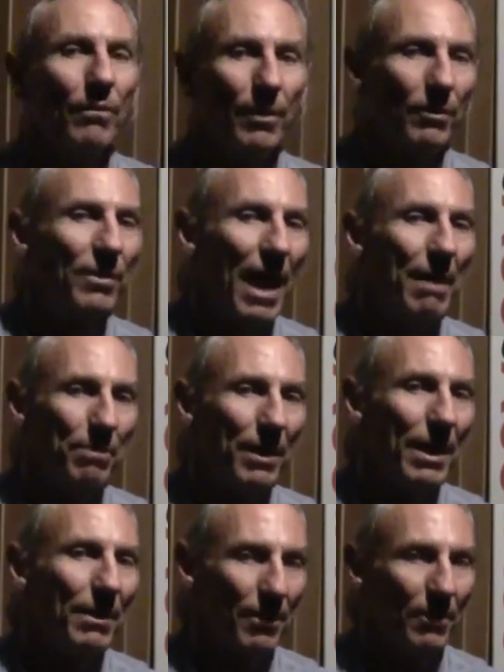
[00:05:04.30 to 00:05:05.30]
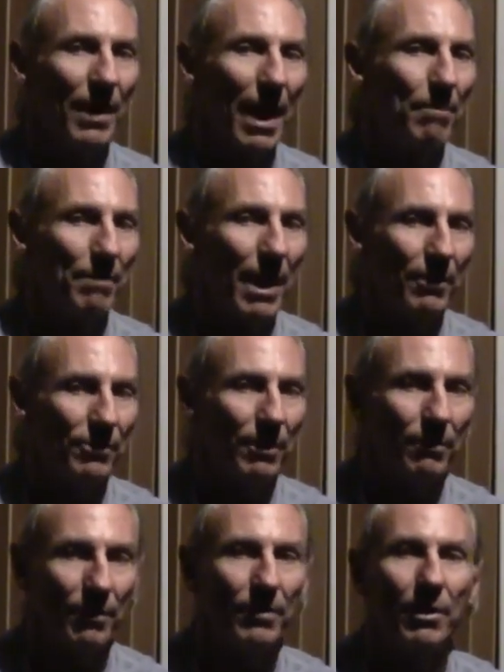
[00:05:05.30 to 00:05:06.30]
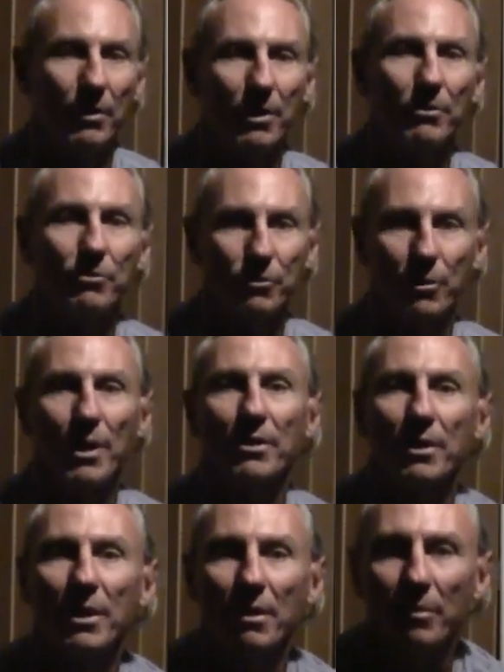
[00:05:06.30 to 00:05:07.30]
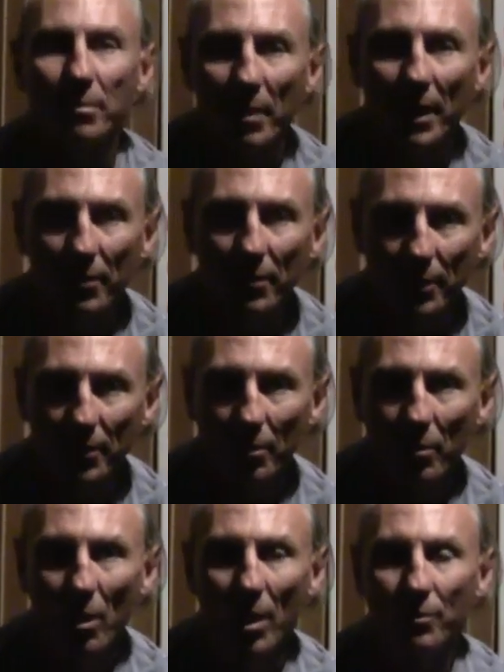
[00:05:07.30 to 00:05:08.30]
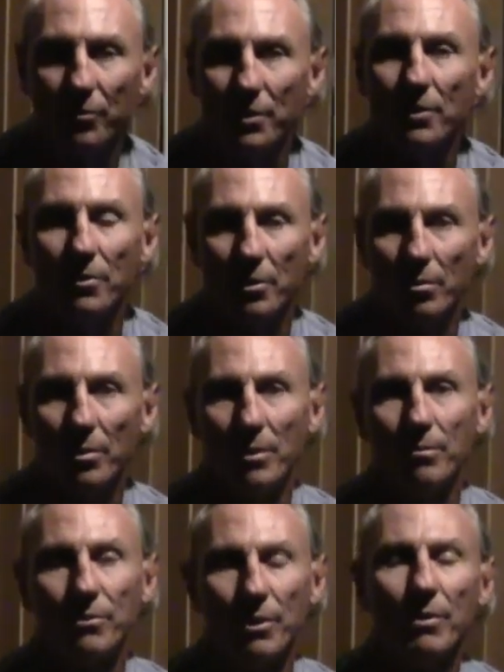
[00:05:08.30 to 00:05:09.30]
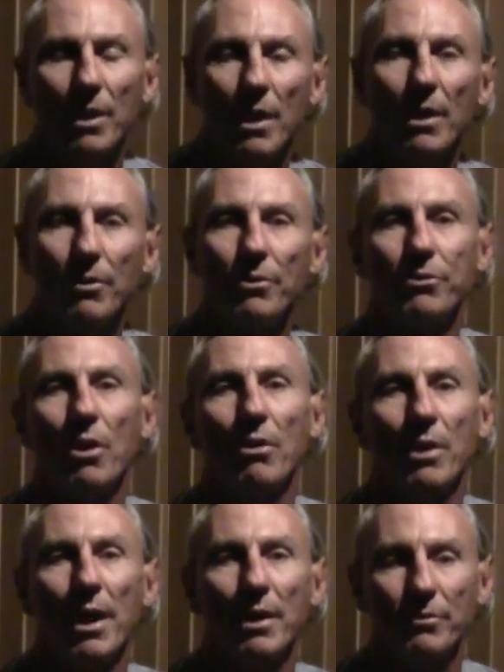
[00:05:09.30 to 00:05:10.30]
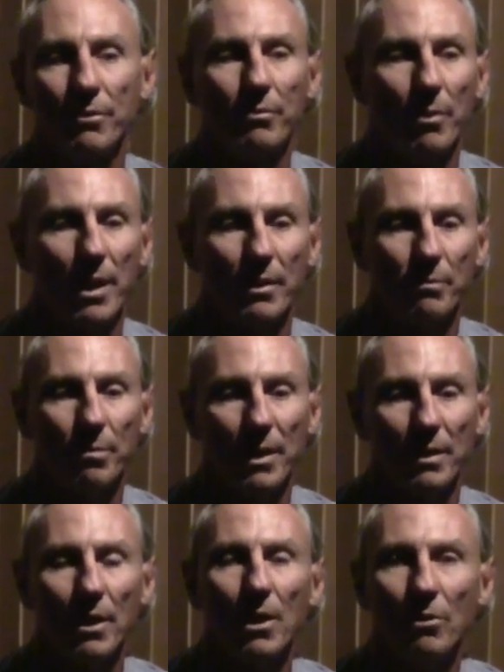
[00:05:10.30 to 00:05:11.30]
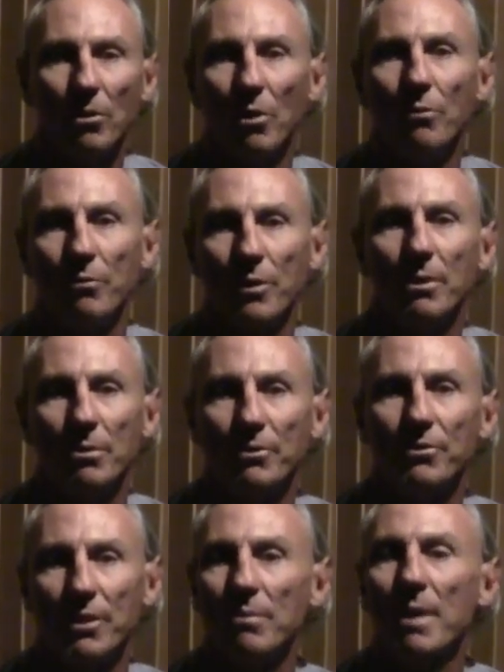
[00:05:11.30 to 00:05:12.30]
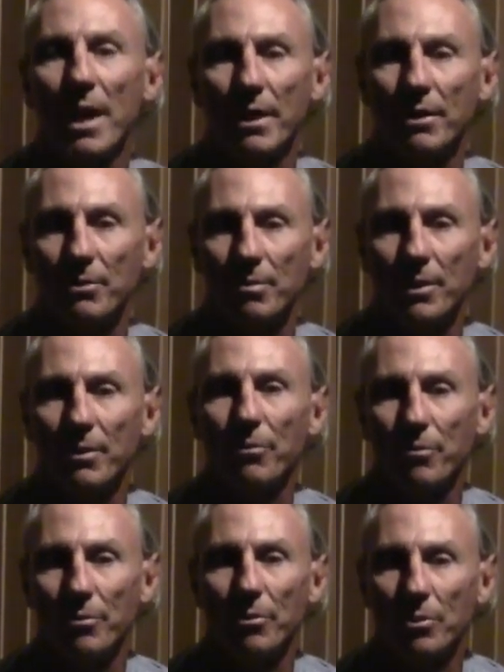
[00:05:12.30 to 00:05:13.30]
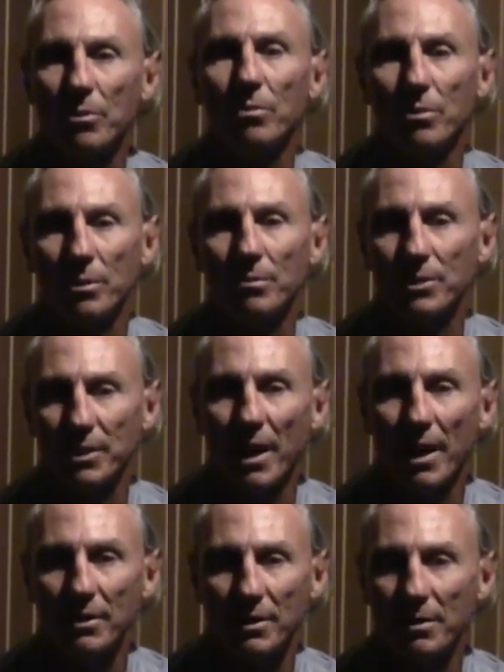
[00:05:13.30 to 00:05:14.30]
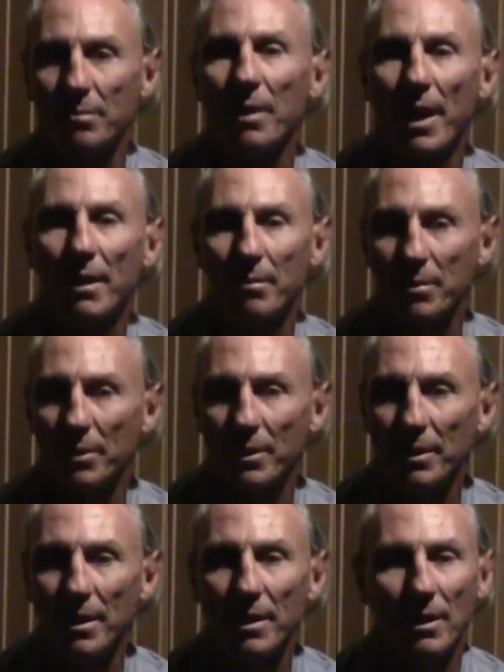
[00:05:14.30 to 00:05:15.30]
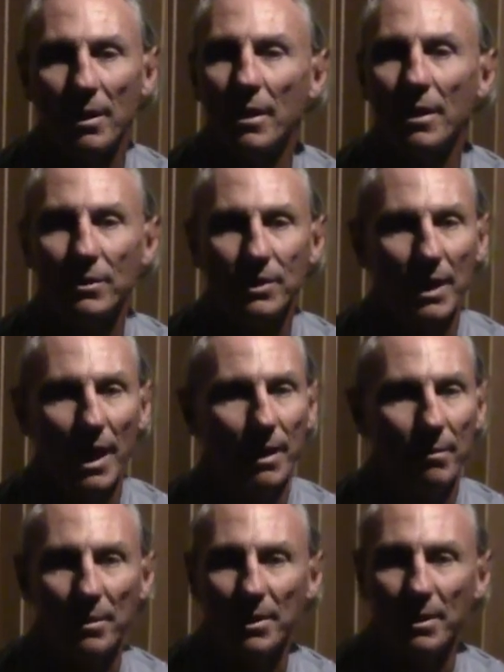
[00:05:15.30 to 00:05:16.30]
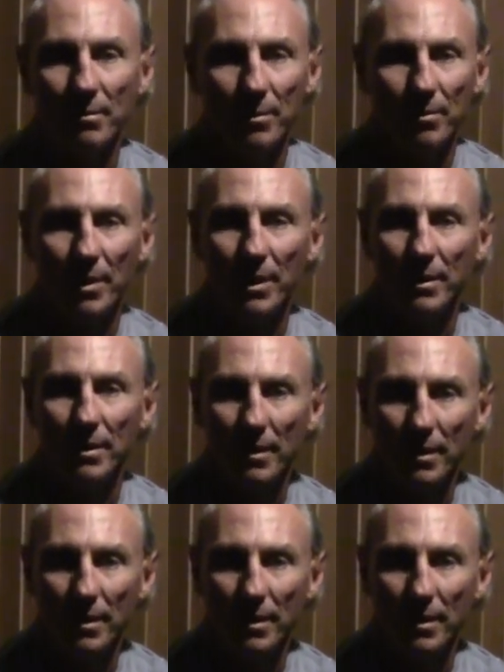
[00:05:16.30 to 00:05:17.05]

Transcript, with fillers: they're that big, they're that massive, and they're constructed even better than the walls in your room. So there's all kinds of ways, but low frequency management through room size compatibility has got to be number one.